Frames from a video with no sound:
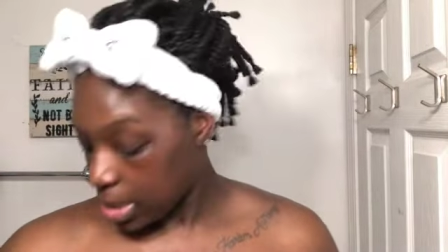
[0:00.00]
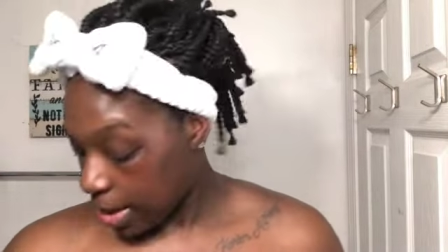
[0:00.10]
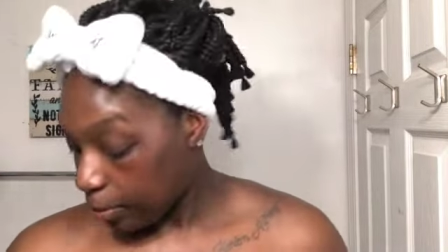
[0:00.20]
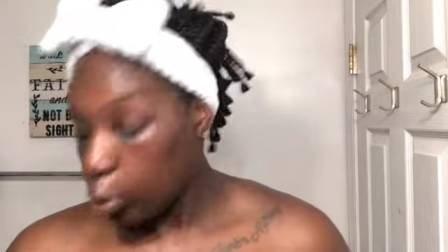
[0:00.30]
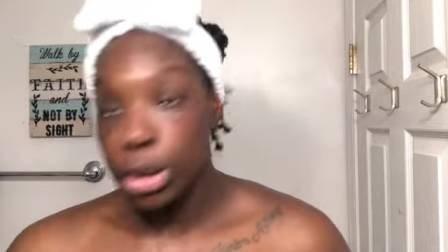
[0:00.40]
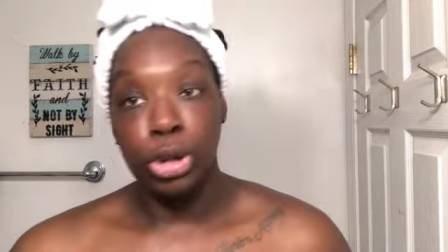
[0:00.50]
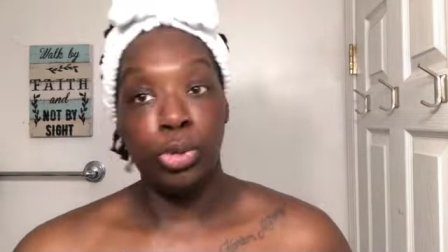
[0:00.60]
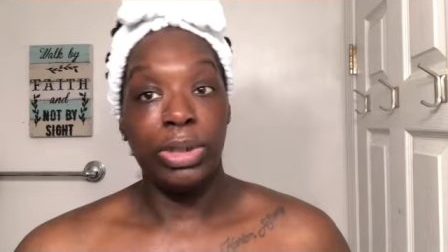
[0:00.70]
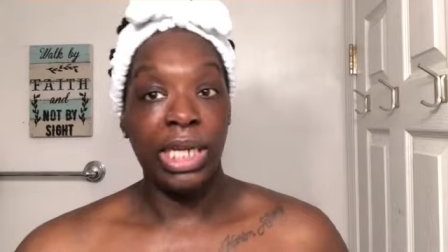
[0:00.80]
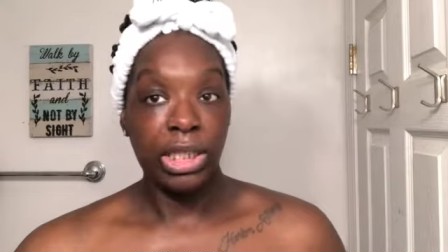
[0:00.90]
I'm going
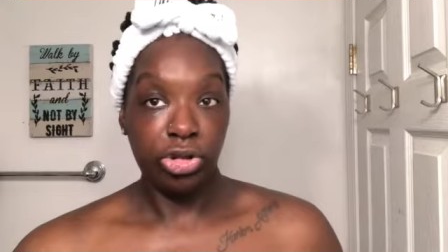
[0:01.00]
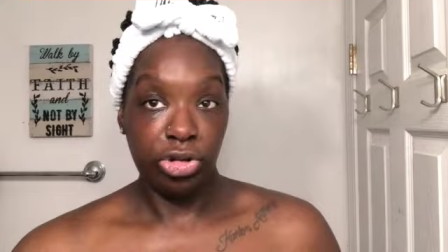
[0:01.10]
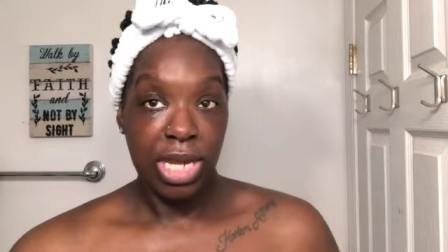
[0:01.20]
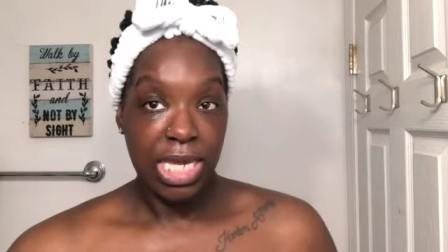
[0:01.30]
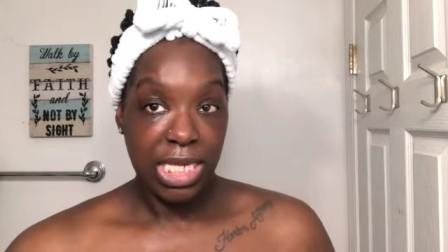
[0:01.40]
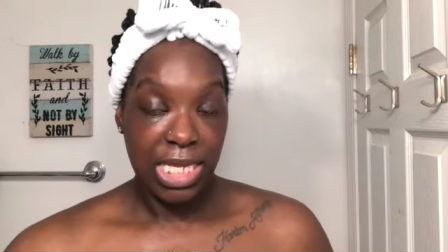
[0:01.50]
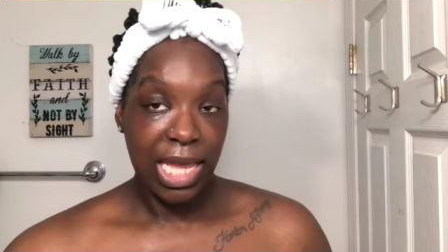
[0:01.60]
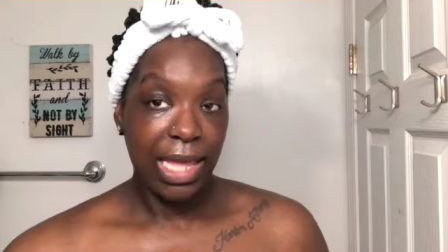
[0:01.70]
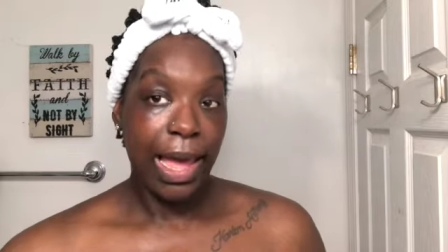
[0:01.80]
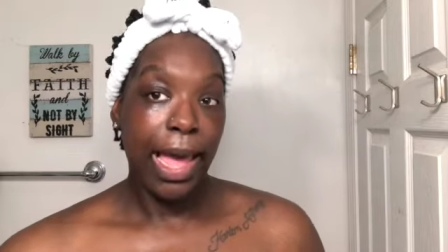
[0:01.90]
to get dressed
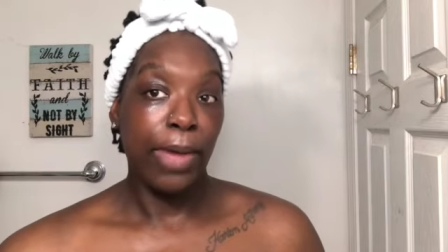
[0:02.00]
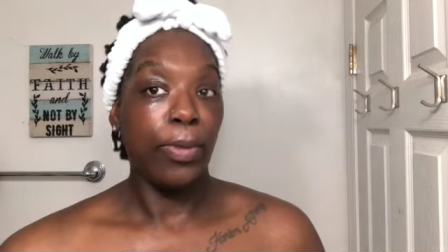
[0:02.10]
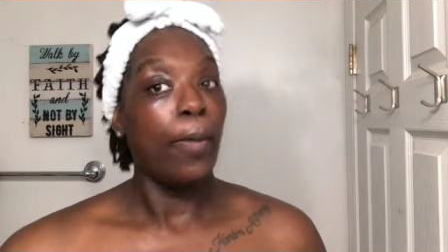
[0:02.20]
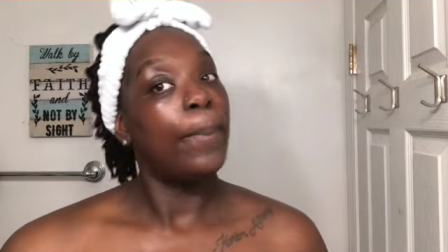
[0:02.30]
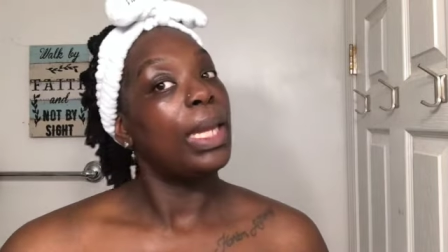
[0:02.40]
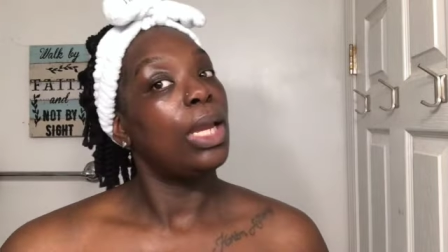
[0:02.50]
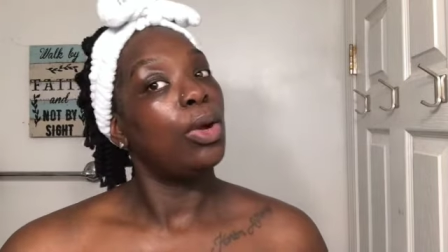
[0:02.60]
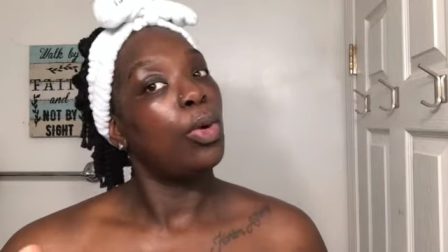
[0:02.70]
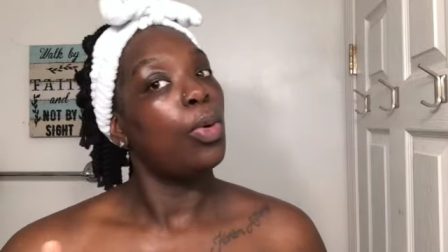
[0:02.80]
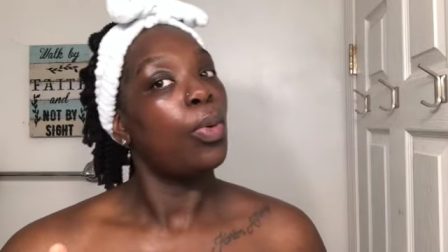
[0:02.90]
and I will be
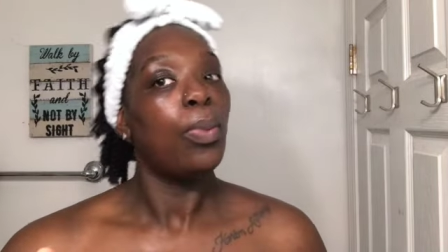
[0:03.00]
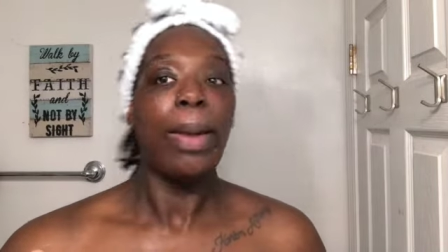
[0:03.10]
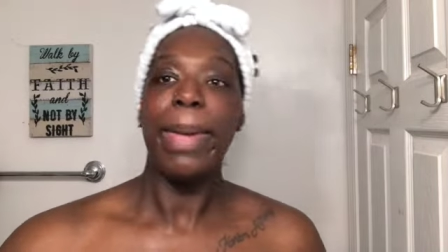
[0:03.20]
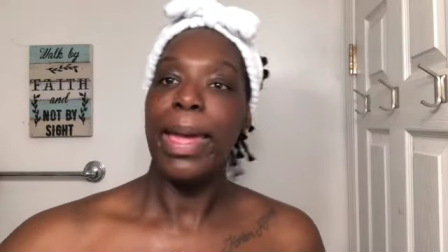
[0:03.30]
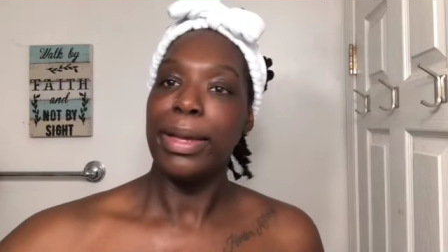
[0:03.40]
right back.